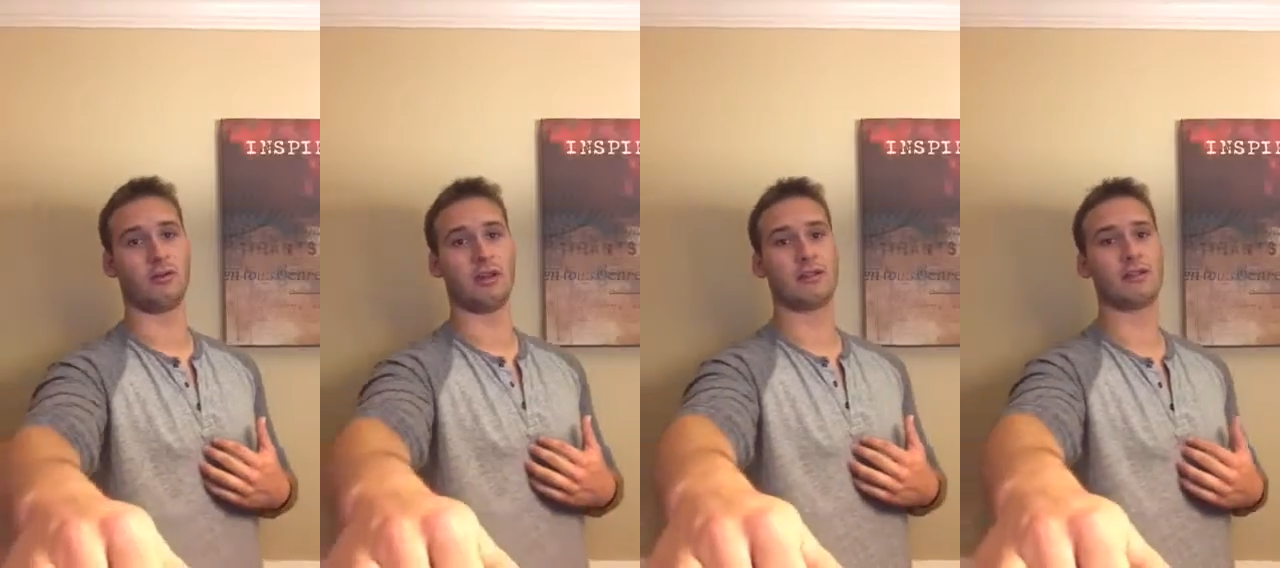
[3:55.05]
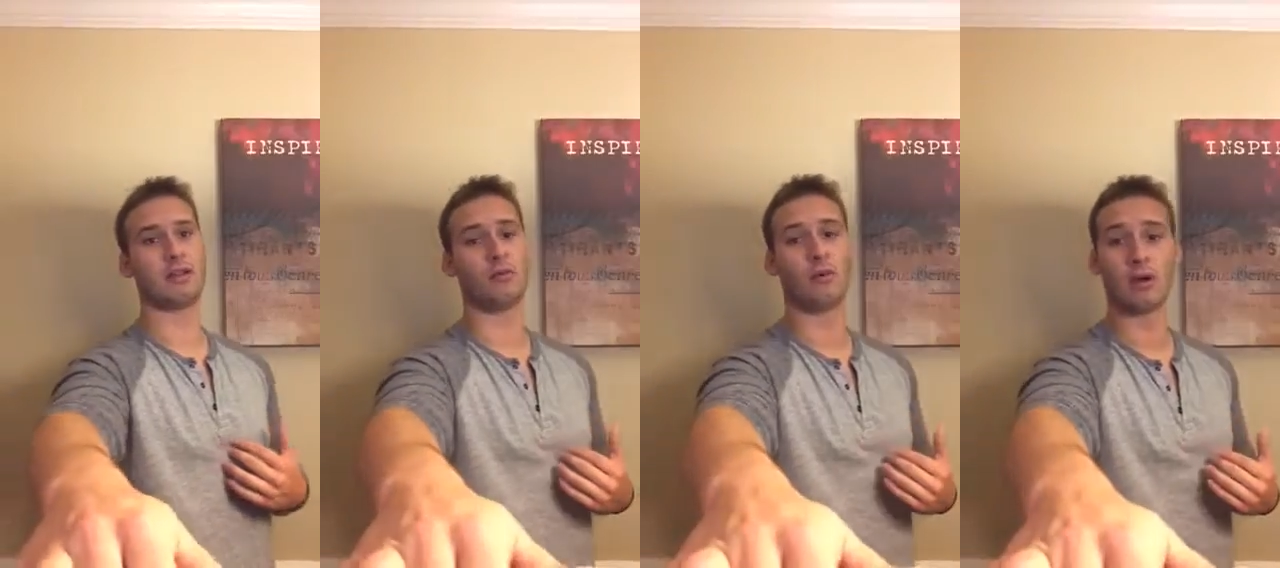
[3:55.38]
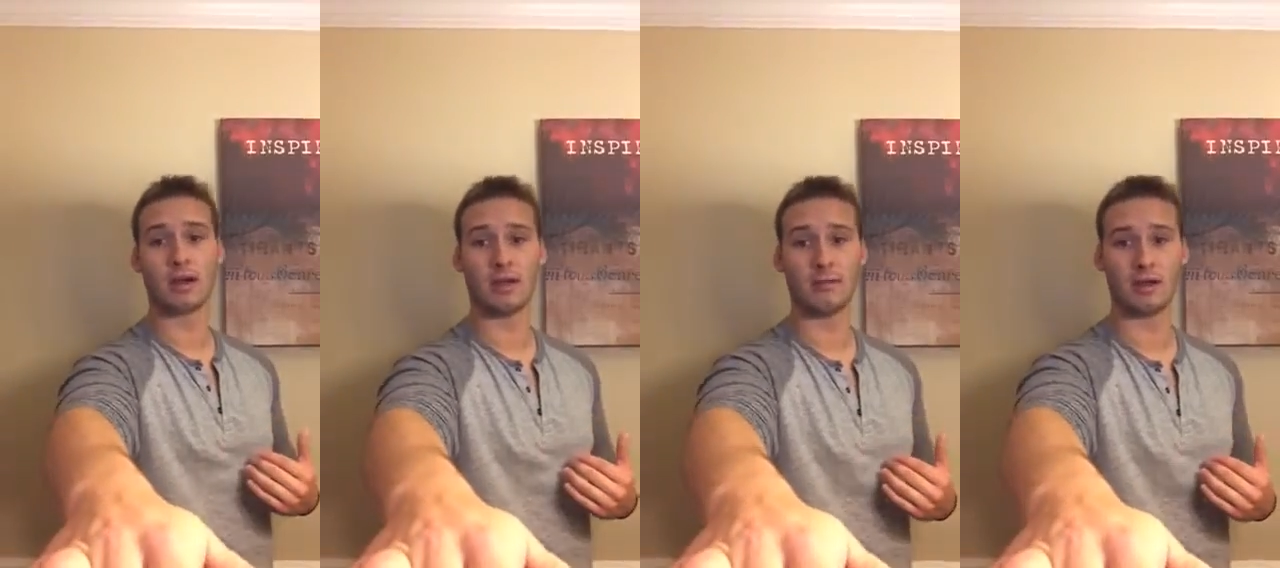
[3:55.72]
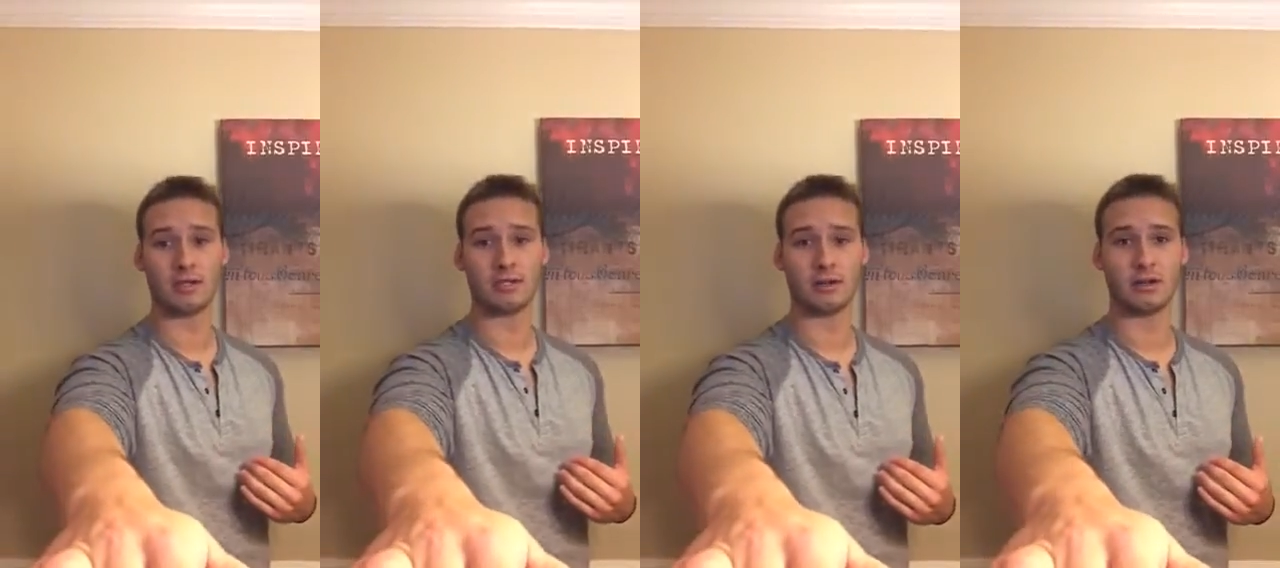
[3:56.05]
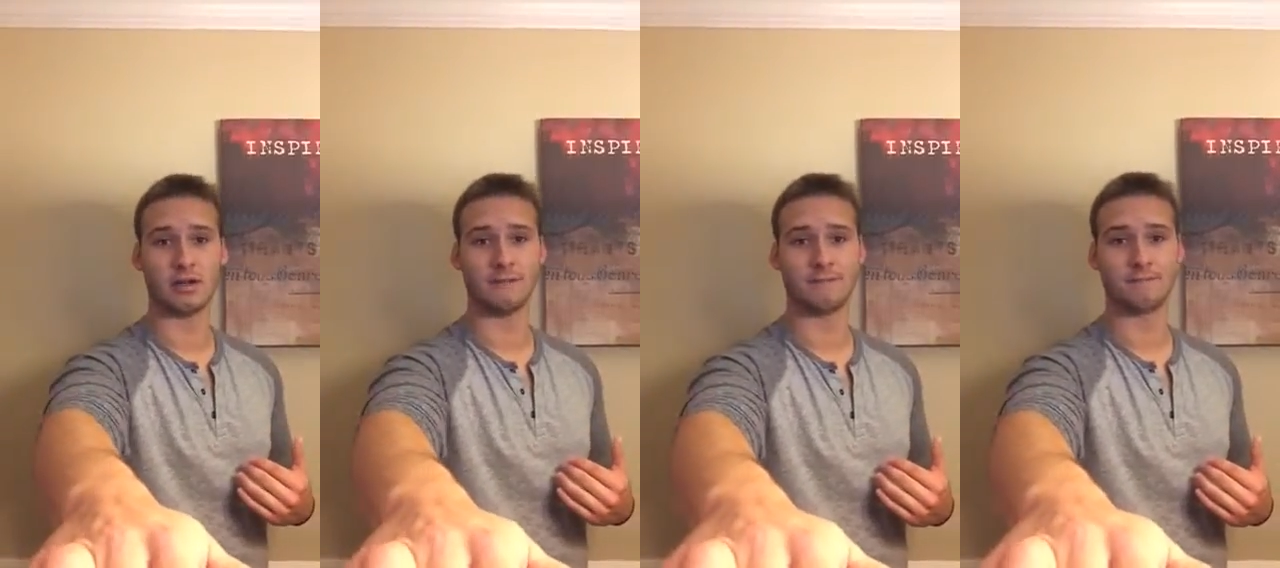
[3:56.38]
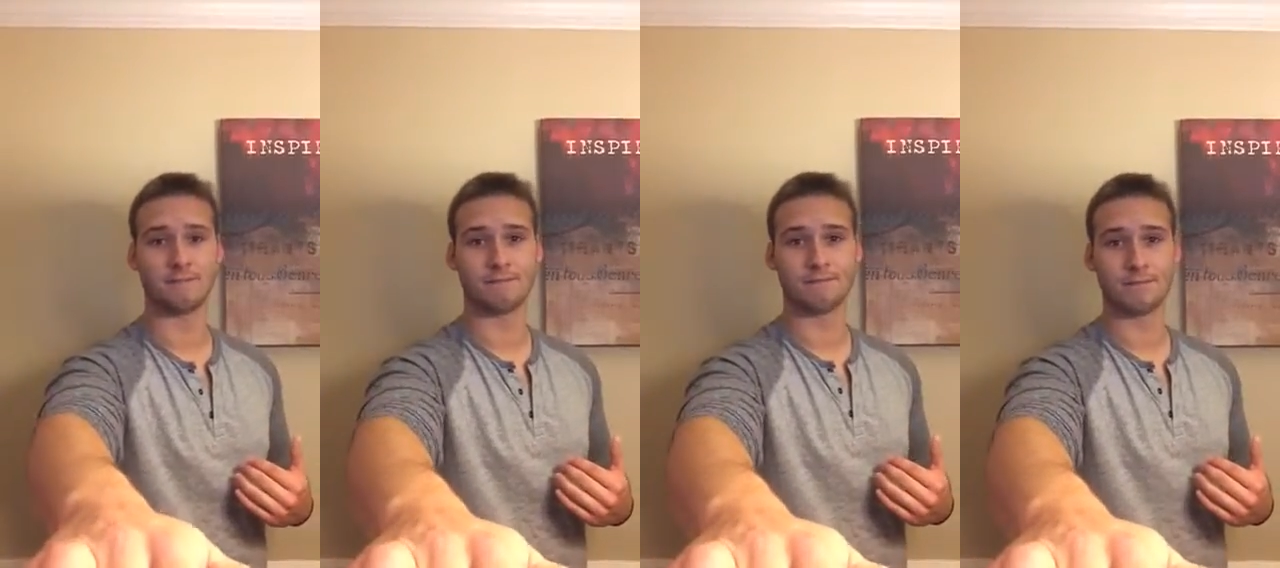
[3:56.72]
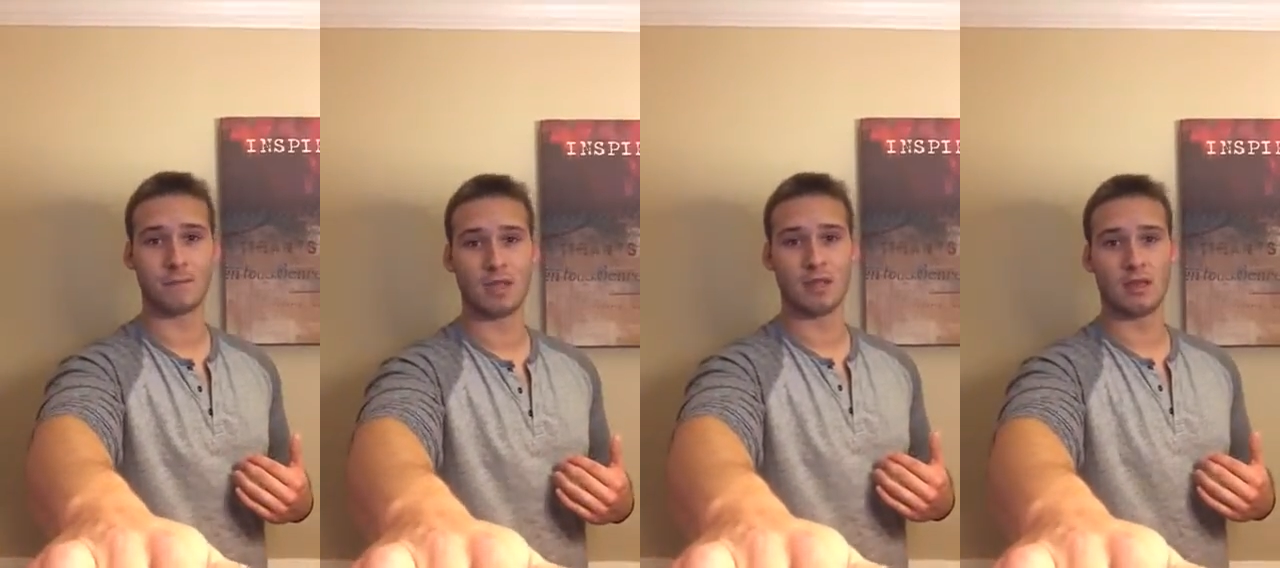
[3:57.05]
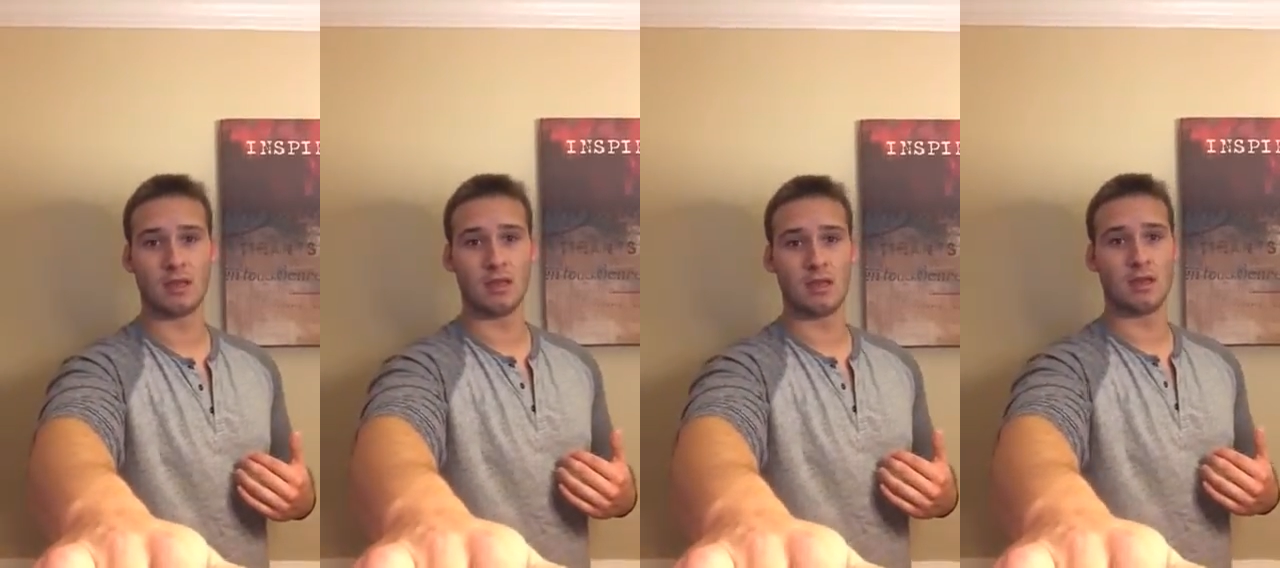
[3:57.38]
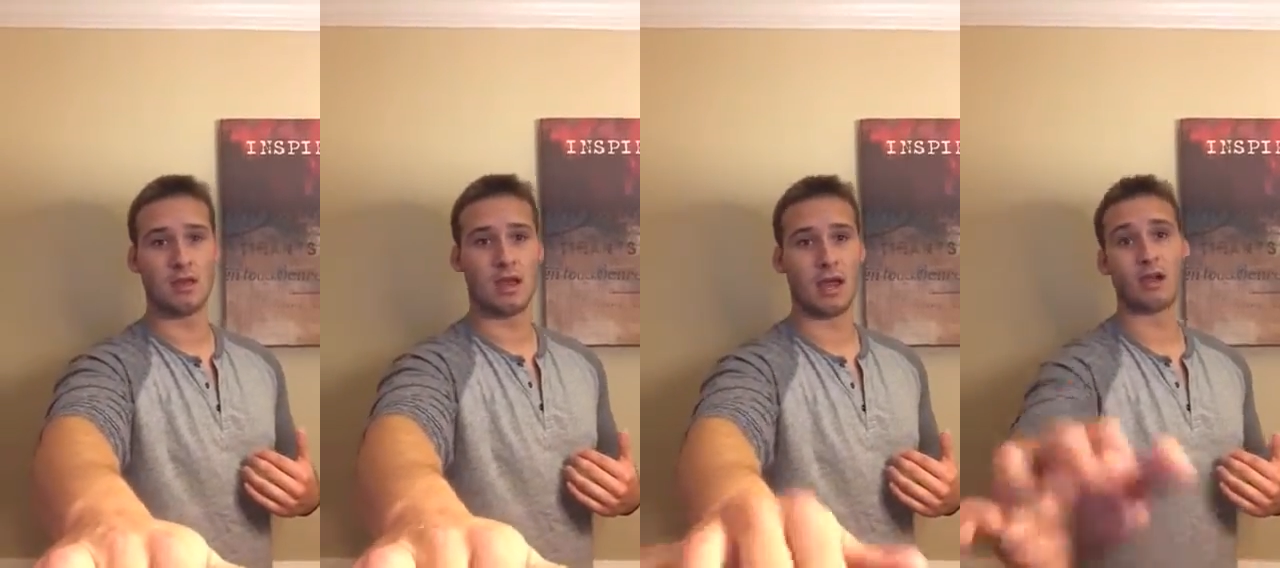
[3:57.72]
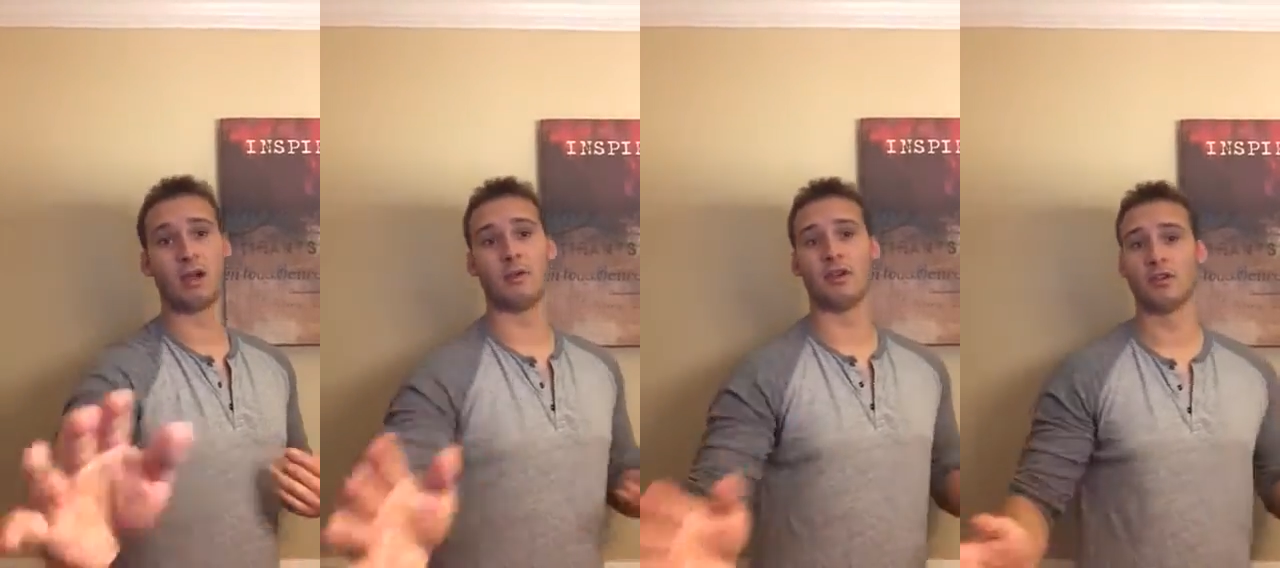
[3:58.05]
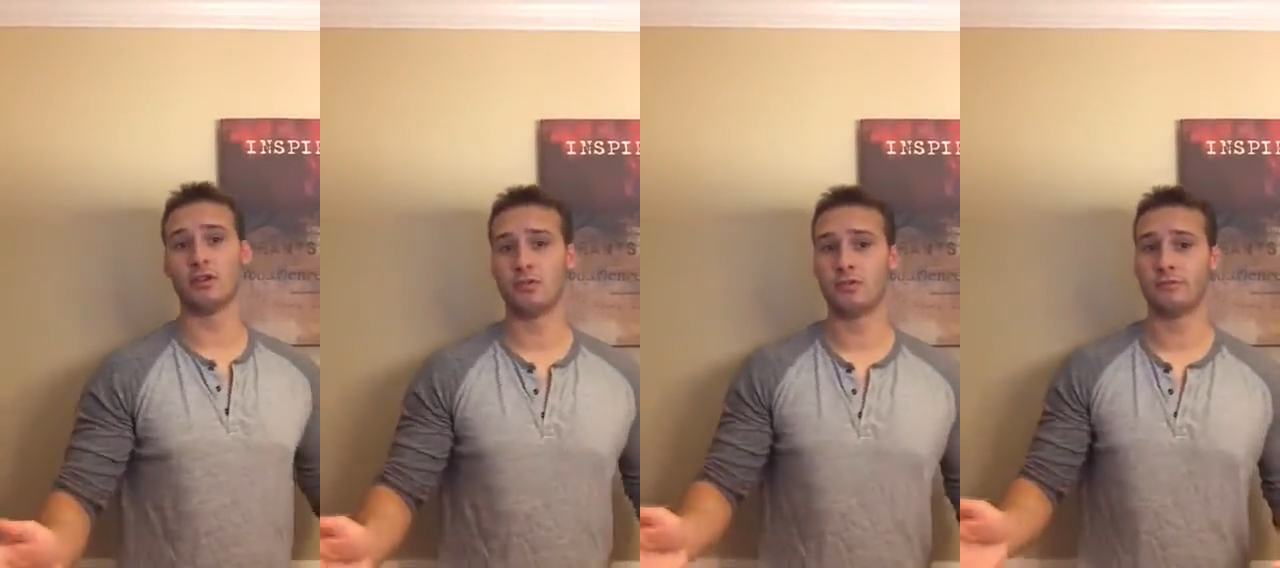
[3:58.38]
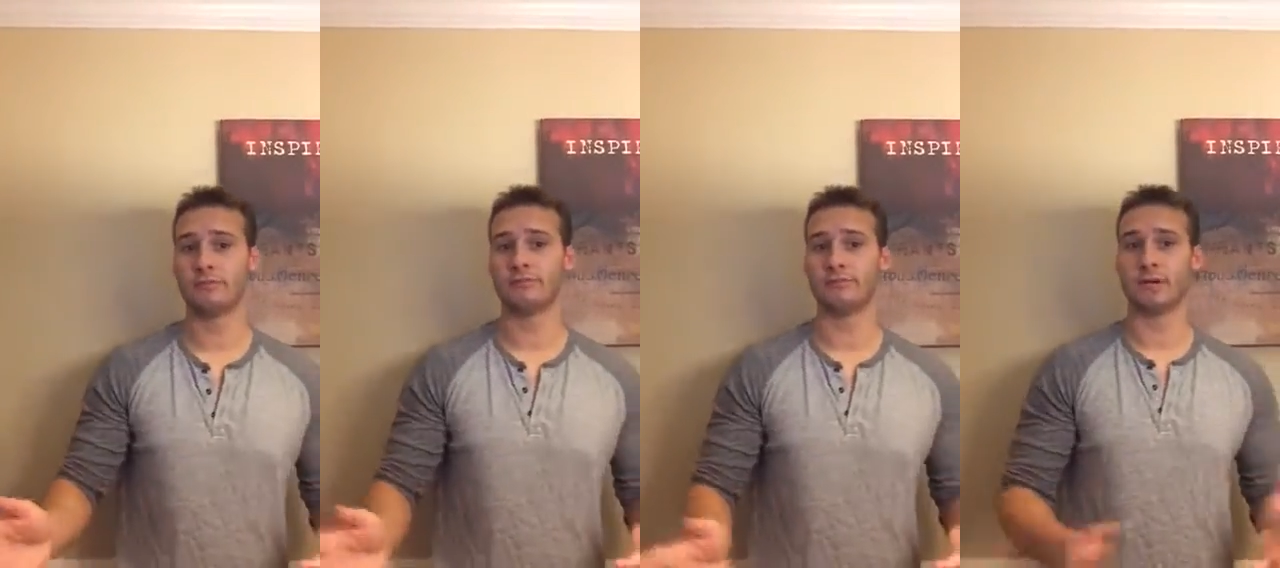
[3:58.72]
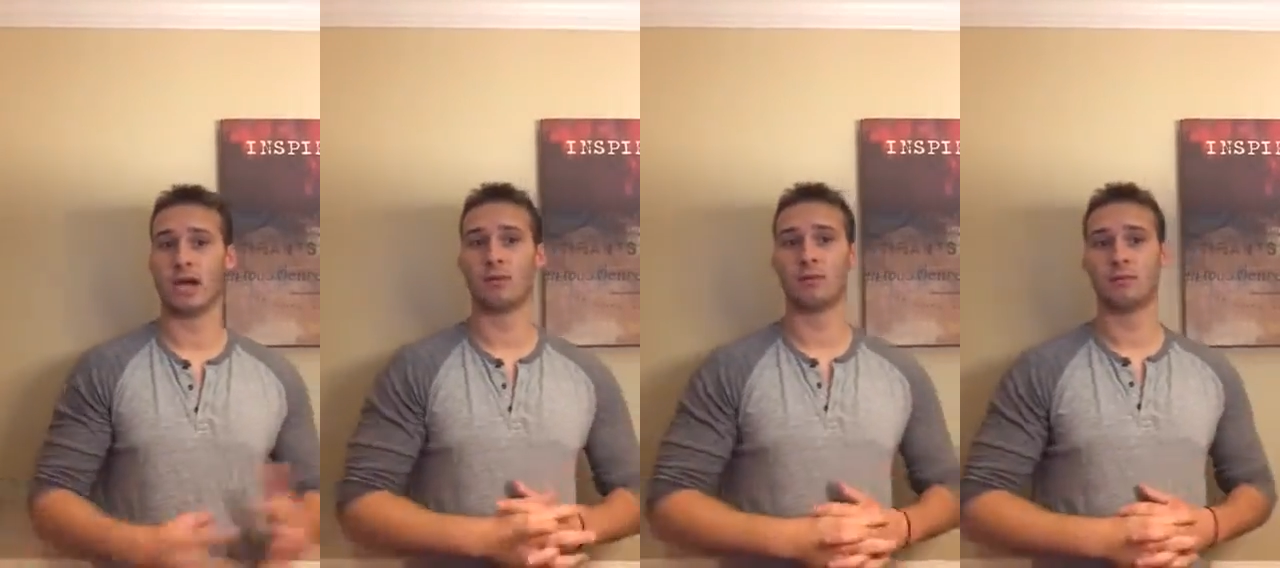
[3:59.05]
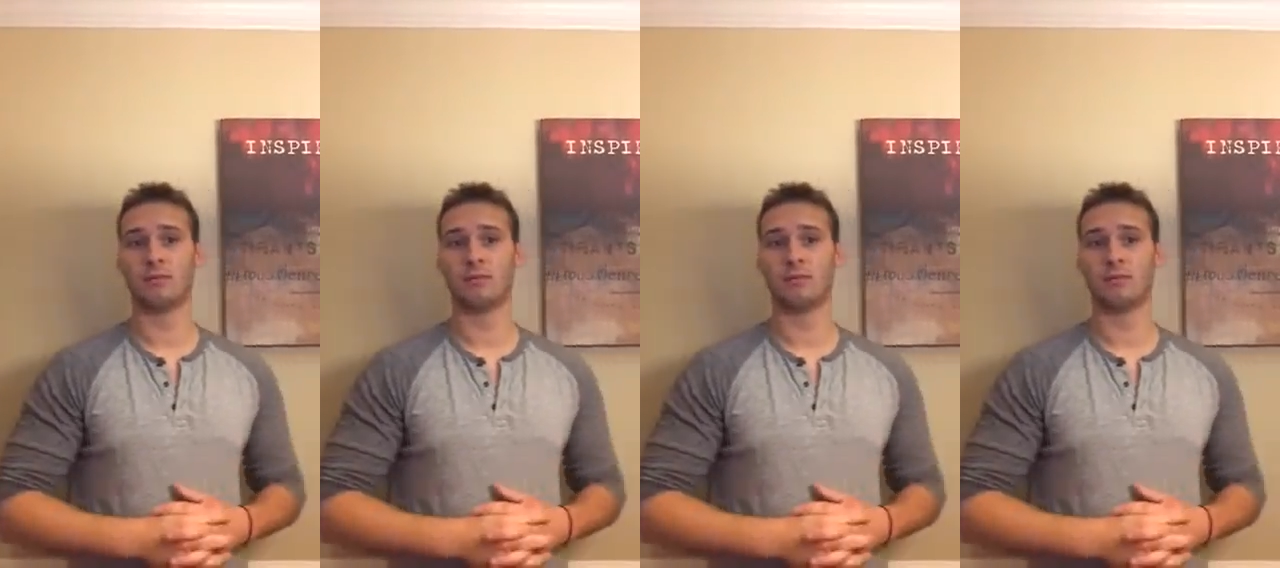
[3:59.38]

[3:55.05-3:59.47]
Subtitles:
or necessarily worried about tyranny. I don't know about you, but I